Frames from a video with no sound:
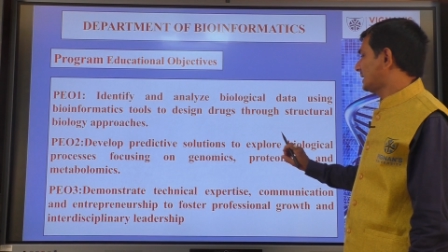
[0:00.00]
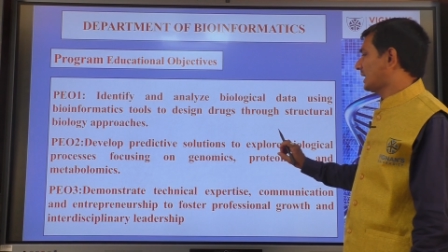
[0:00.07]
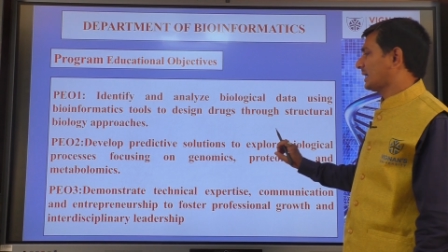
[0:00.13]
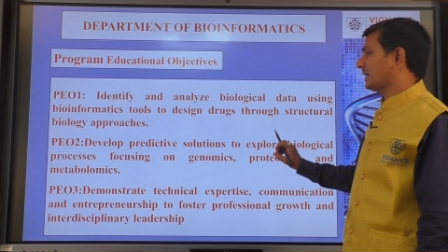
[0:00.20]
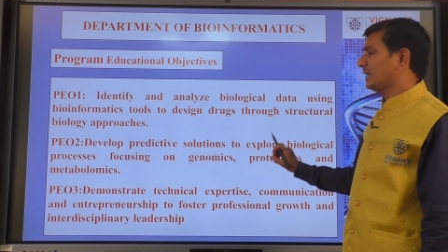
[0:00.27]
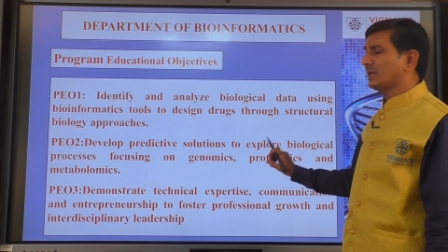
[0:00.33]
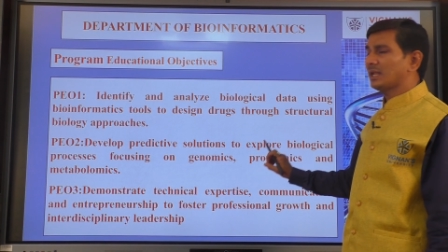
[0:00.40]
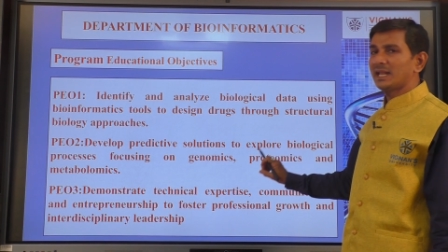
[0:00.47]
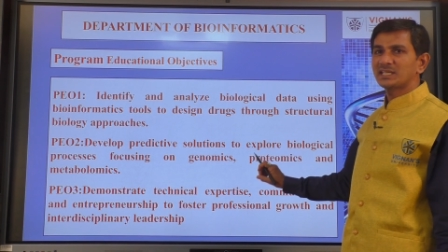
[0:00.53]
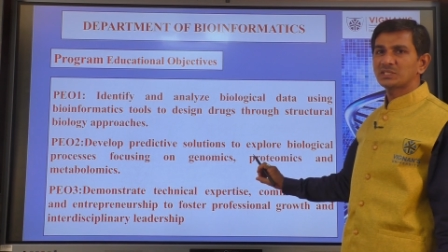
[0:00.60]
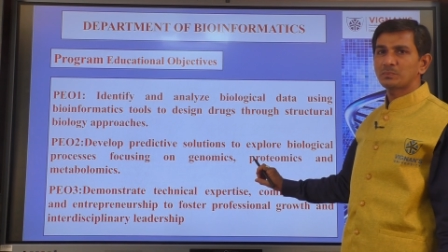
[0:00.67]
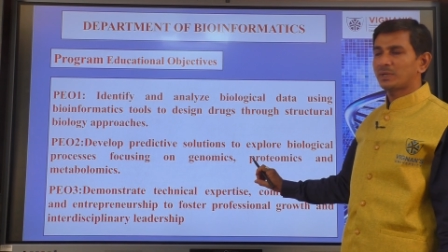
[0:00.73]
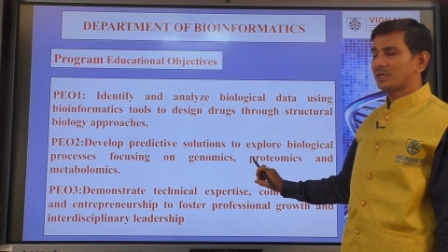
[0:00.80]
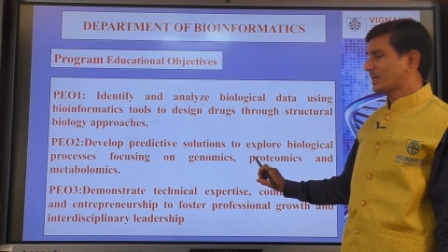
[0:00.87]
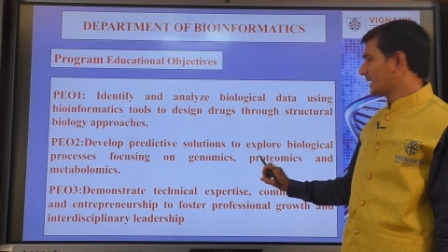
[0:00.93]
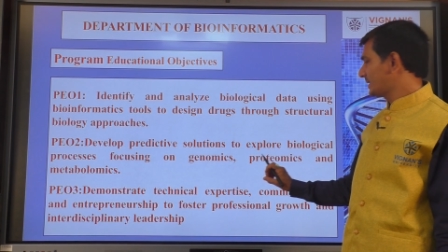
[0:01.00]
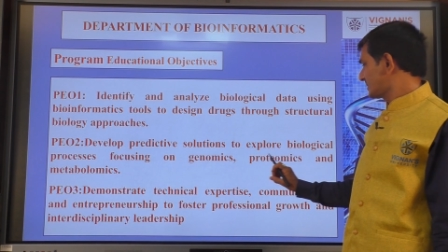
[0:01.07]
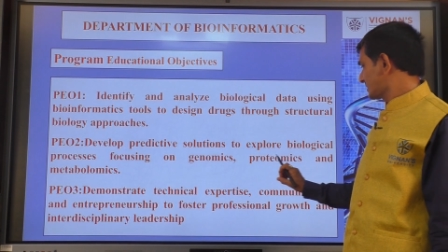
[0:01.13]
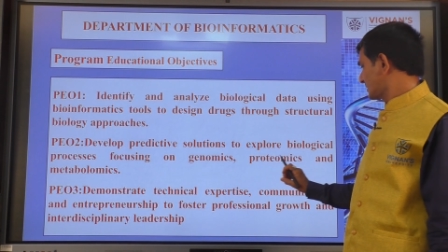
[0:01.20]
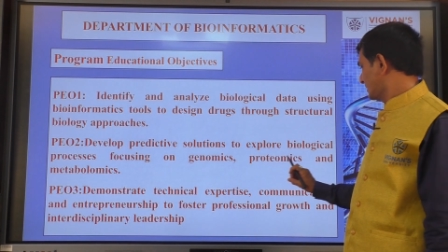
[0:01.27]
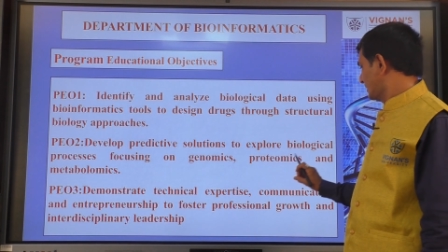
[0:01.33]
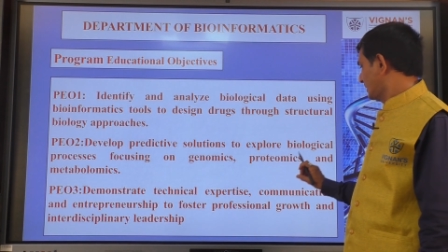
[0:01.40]
technical
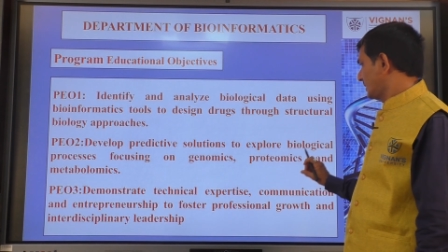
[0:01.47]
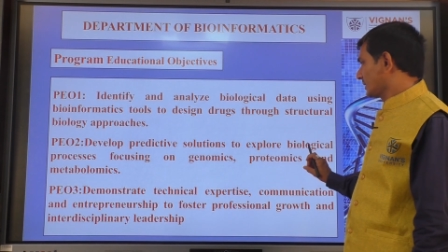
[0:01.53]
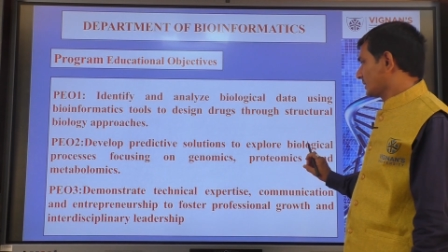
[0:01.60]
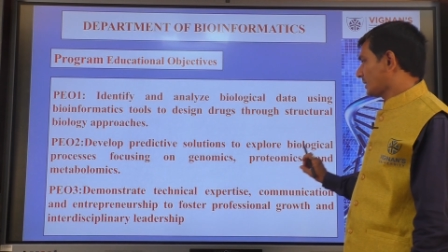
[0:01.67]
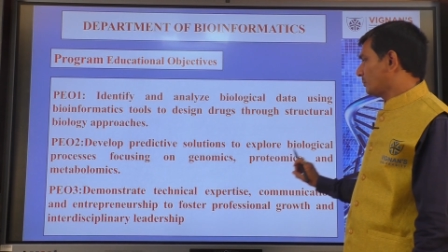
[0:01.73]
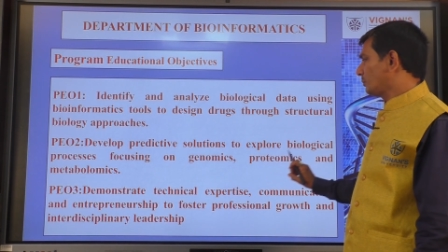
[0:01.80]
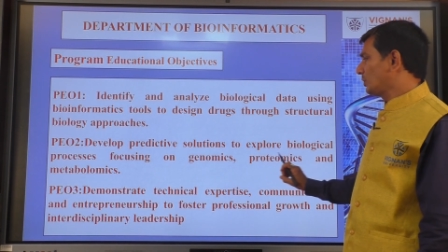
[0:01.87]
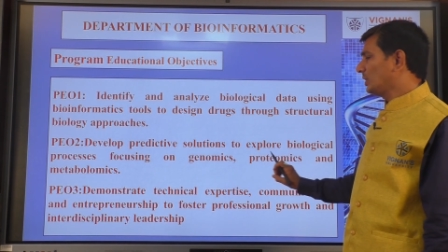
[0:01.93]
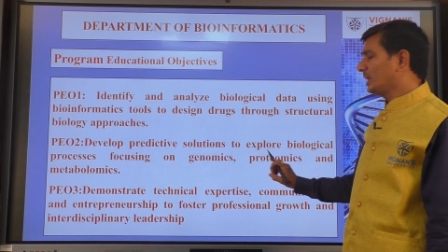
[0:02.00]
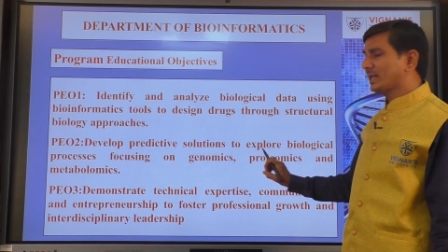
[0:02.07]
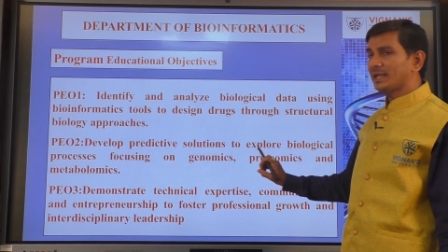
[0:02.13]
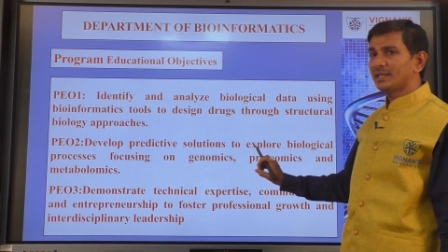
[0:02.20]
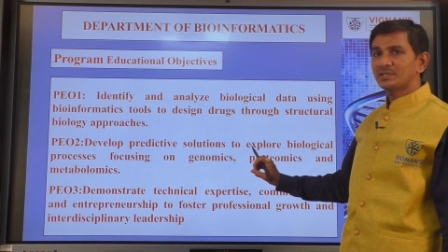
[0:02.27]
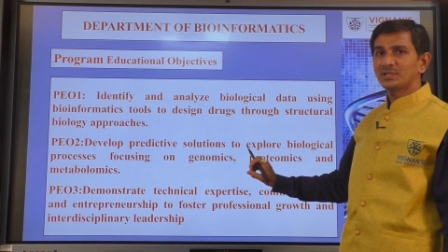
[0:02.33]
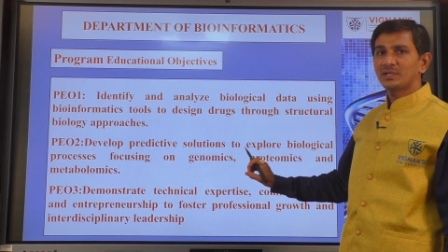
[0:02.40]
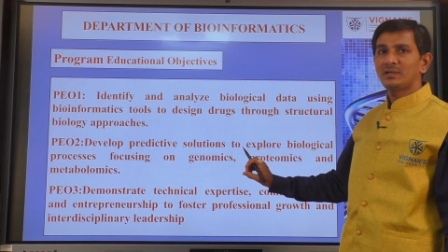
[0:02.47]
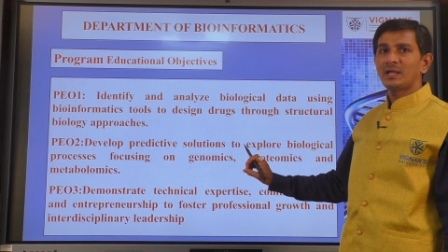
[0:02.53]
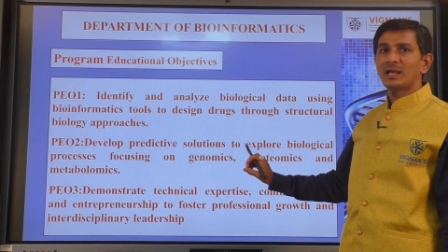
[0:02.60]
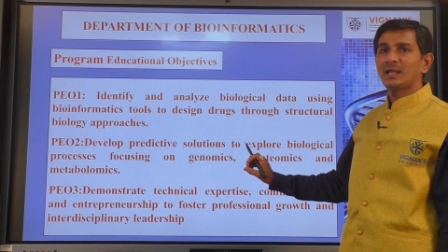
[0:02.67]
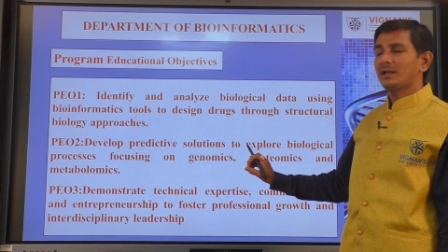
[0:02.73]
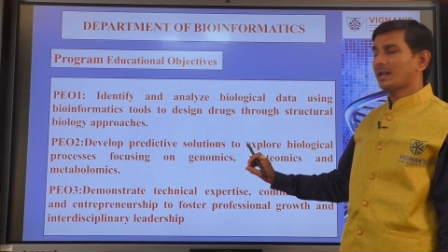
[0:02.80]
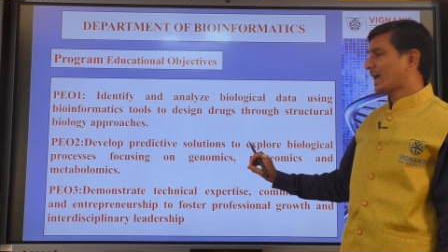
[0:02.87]
expertise, communication
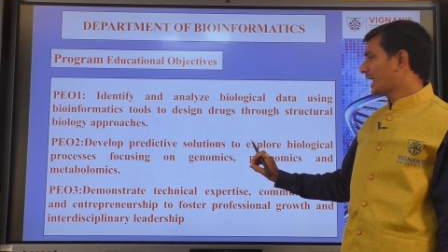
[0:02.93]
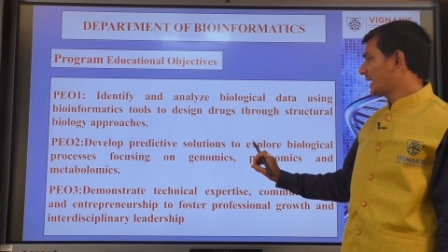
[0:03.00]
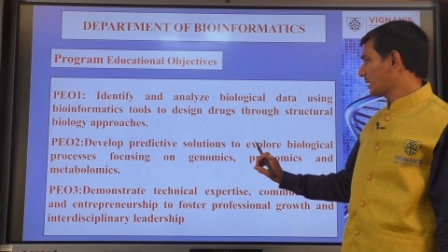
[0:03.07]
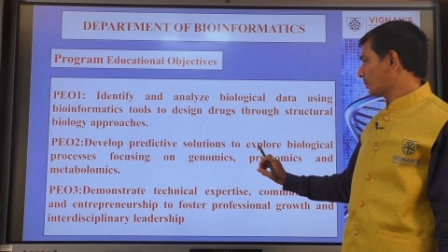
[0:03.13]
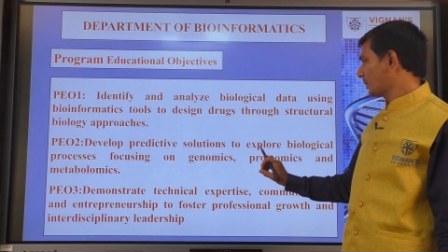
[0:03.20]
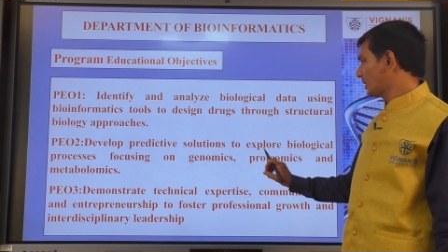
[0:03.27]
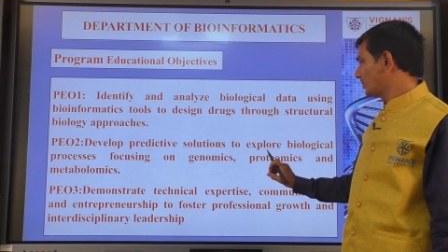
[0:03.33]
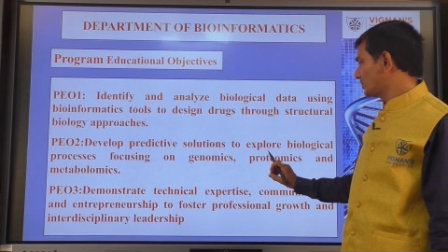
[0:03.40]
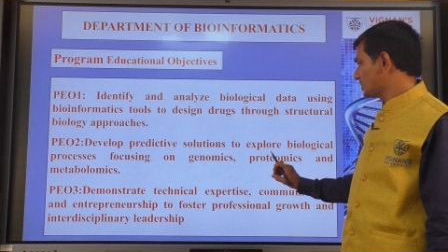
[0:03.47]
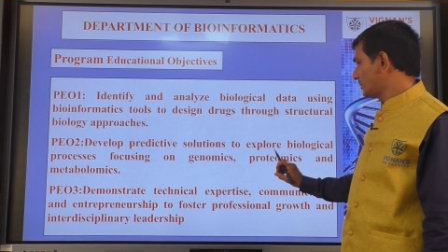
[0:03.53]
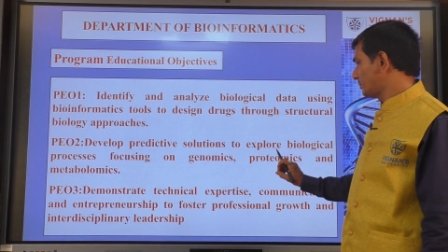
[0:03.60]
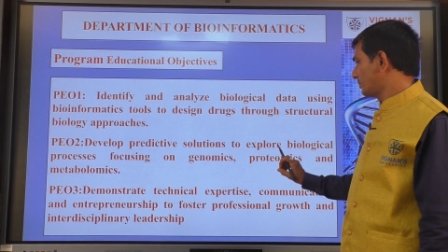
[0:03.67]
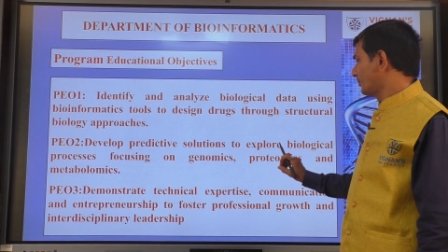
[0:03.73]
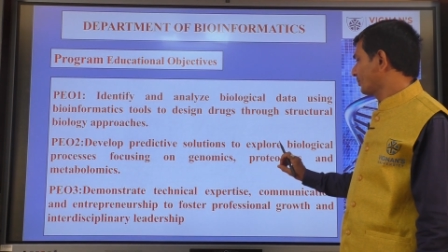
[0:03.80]
and entrepreneurship